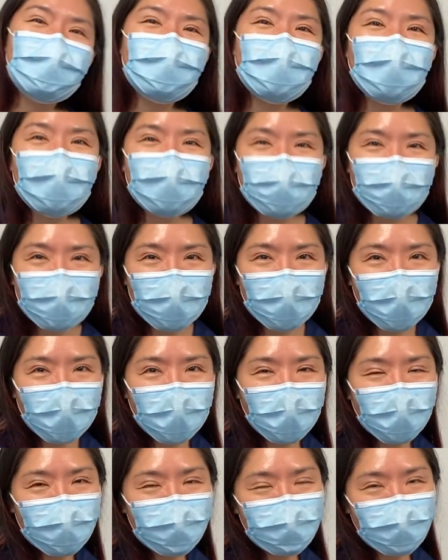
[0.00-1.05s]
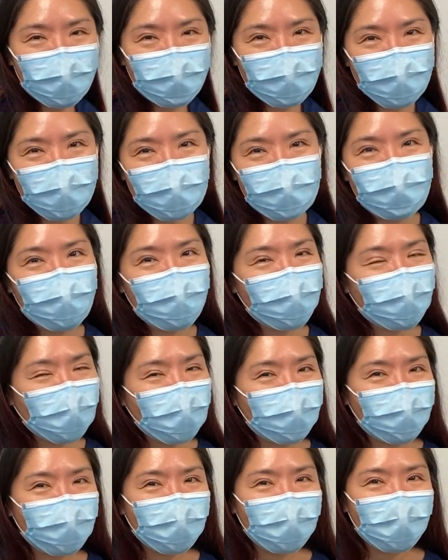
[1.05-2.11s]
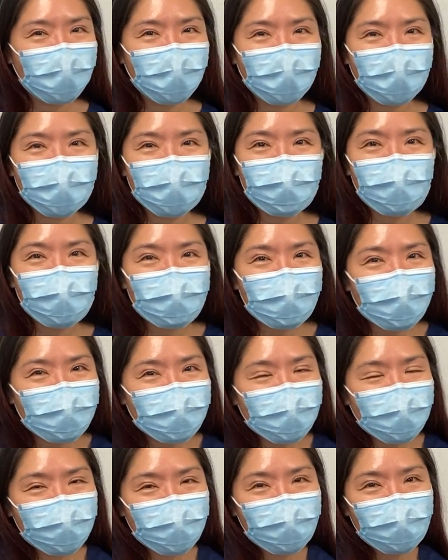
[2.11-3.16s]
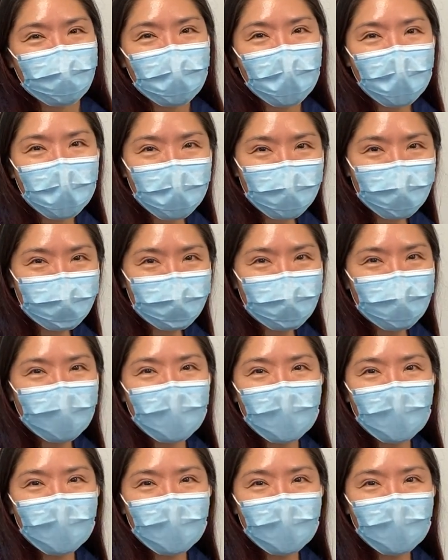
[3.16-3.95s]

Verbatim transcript: seen her on BBC programming and I've also seen her live